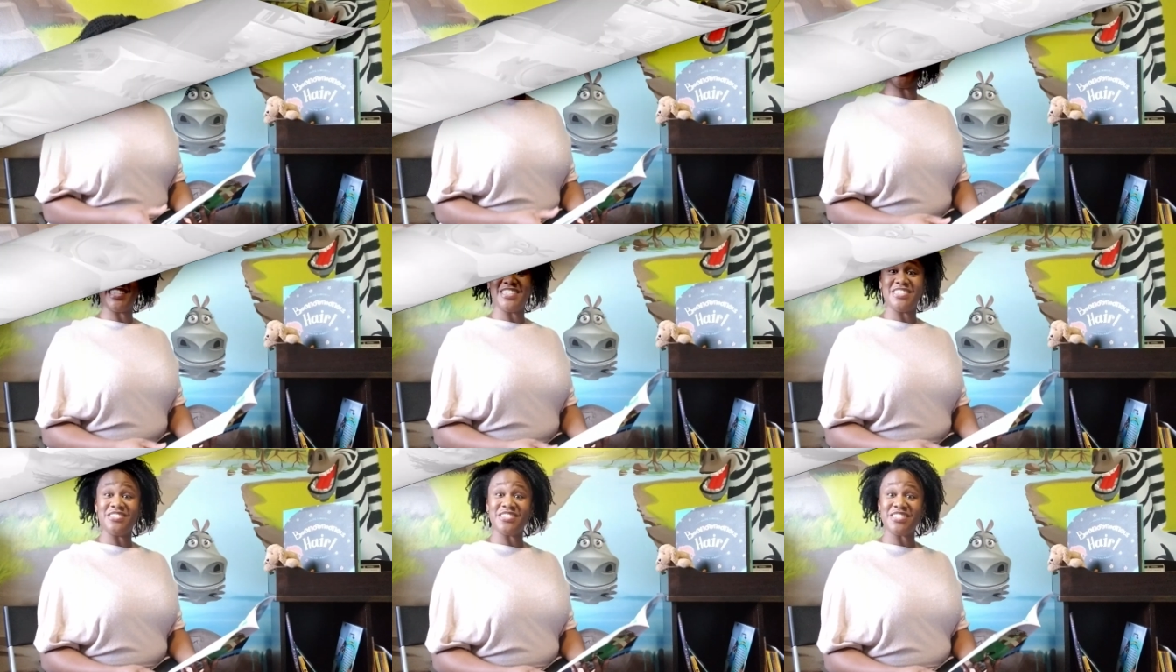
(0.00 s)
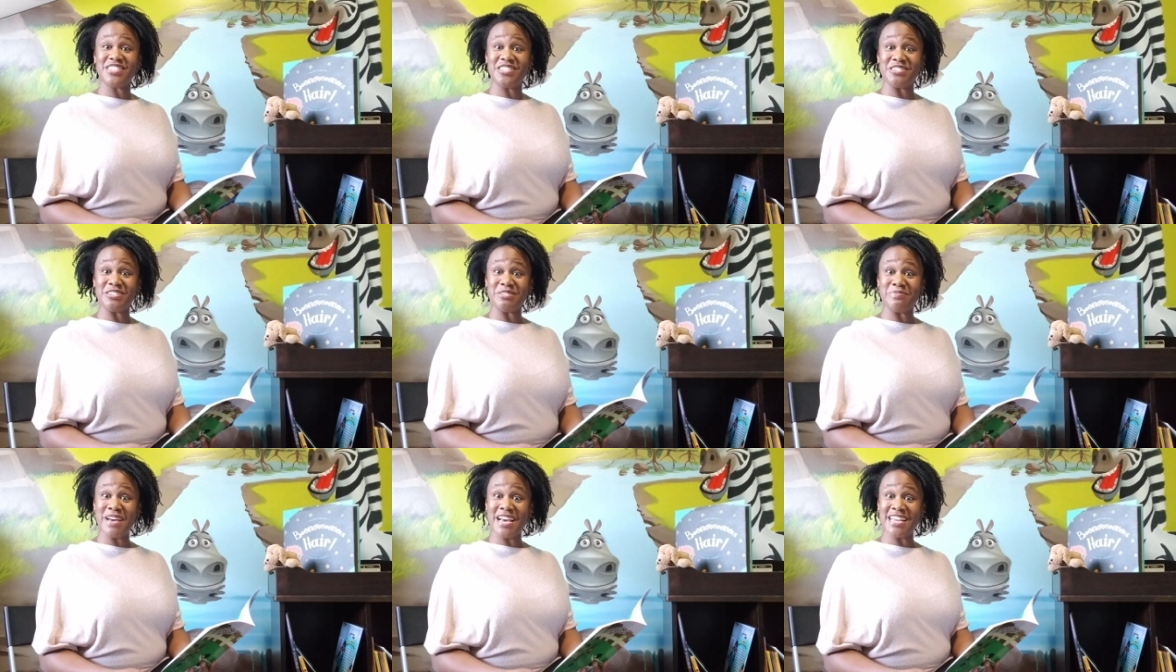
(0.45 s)
Using
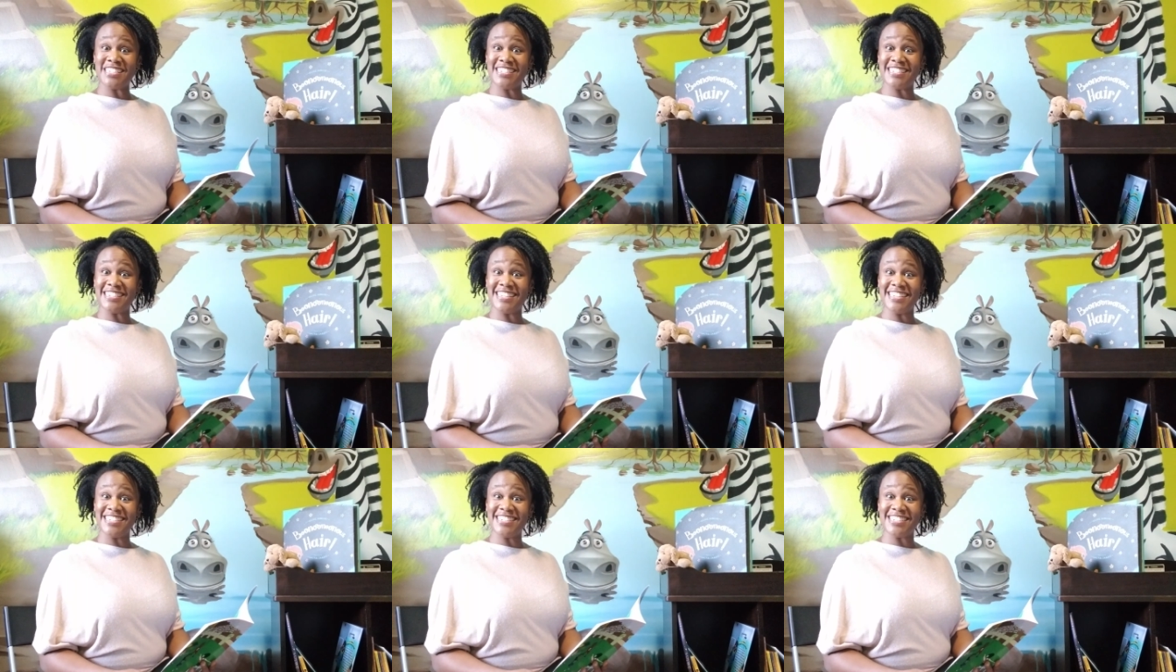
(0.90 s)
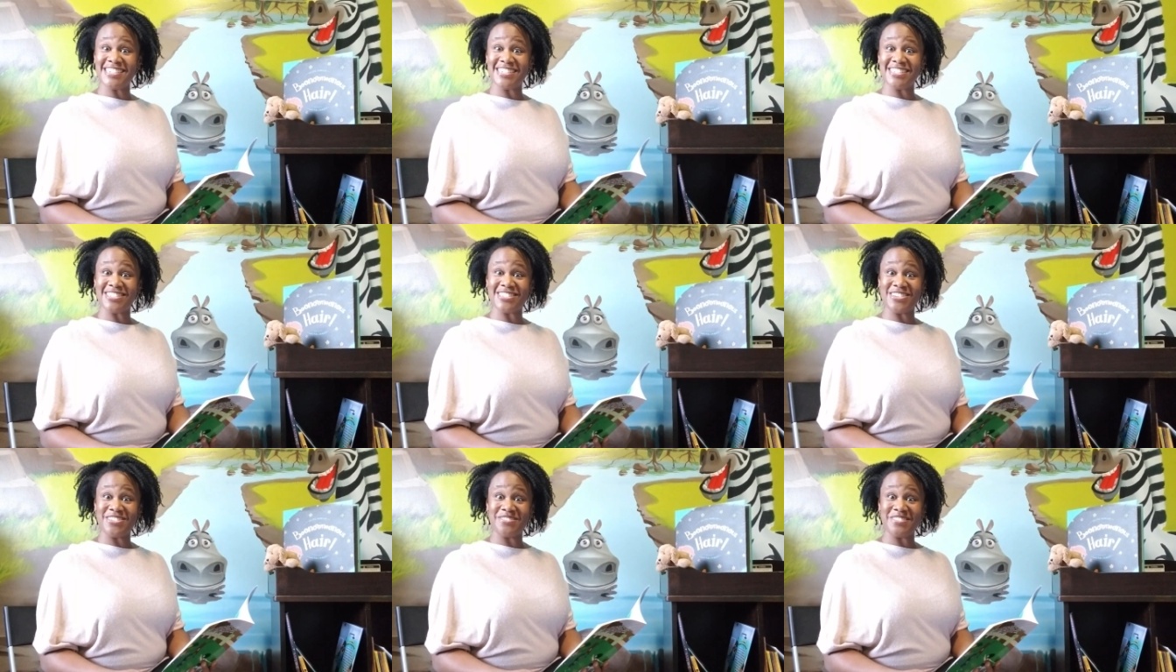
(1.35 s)
your imagination is
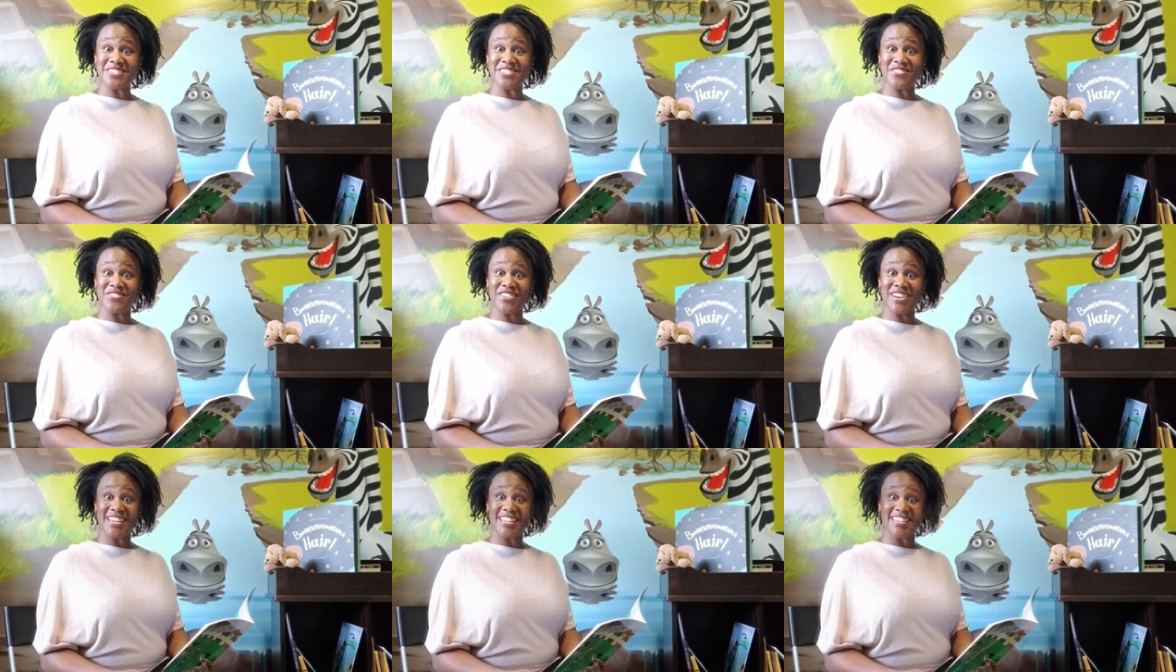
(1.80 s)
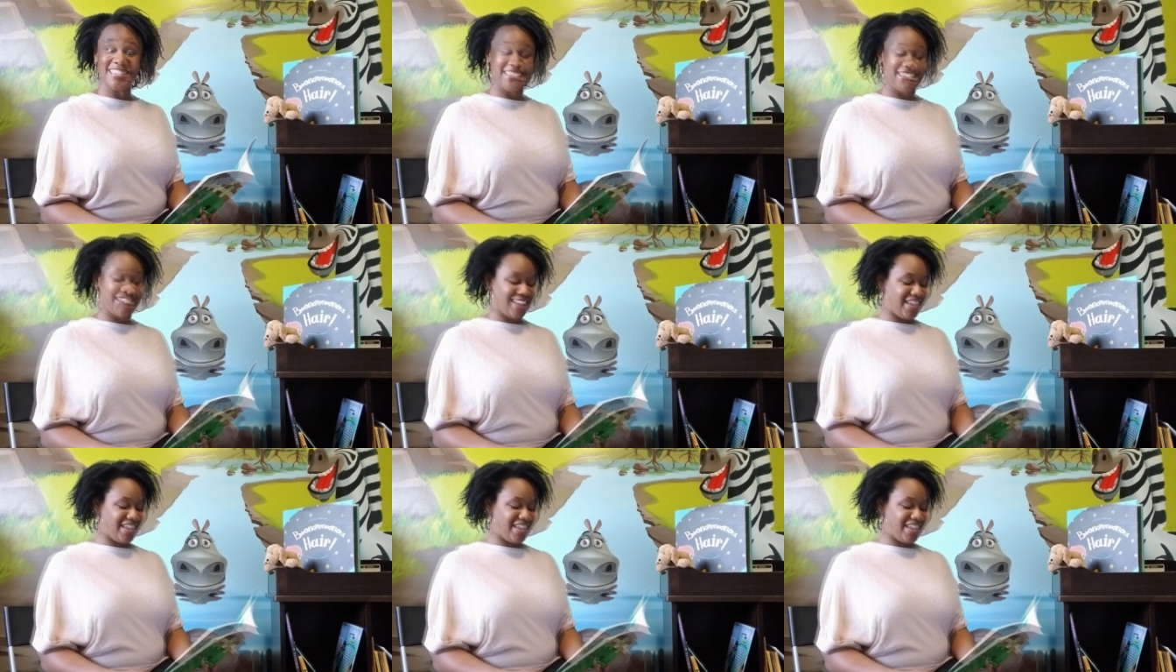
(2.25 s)
always fun.